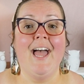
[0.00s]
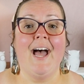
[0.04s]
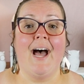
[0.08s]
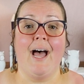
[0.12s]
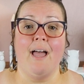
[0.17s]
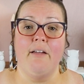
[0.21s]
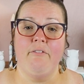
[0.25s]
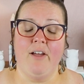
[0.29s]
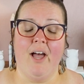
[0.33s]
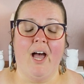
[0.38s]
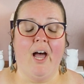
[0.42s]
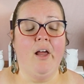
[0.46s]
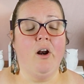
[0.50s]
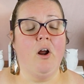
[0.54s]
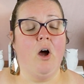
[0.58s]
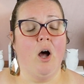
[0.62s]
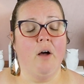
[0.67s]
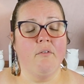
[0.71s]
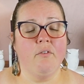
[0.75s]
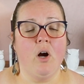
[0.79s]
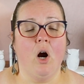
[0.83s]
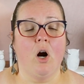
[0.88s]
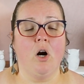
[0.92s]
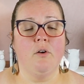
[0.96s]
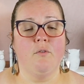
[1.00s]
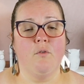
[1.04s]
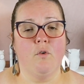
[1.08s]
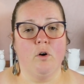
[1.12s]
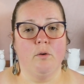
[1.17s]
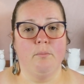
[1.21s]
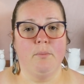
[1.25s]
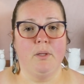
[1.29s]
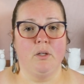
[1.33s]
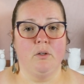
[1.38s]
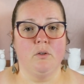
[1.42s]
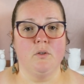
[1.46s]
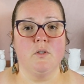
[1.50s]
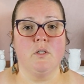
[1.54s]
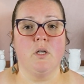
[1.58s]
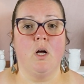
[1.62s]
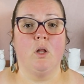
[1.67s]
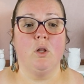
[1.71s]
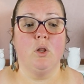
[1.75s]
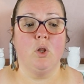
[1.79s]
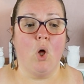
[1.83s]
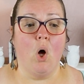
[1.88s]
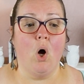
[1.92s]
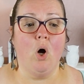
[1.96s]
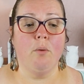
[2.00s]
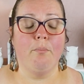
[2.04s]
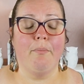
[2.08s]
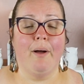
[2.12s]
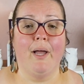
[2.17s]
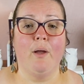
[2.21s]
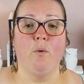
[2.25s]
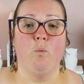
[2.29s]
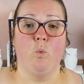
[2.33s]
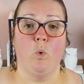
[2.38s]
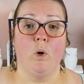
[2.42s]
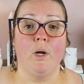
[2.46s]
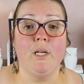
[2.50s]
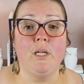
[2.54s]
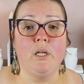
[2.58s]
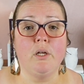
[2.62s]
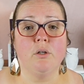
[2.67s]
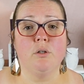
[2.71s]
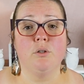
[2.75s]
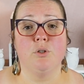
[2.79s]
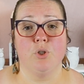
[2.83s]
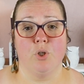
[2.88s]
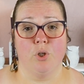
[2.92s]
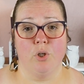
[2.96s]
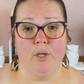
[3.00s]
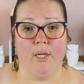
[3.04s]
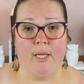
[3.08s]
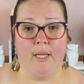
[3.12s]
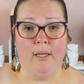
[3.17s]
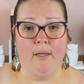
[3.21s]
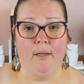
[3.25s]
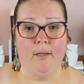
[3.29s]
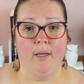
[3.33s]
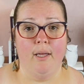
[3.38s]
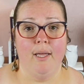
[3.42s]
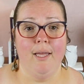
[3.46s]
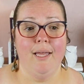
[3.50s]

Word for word: I've had off carnivore meals along my one year journey.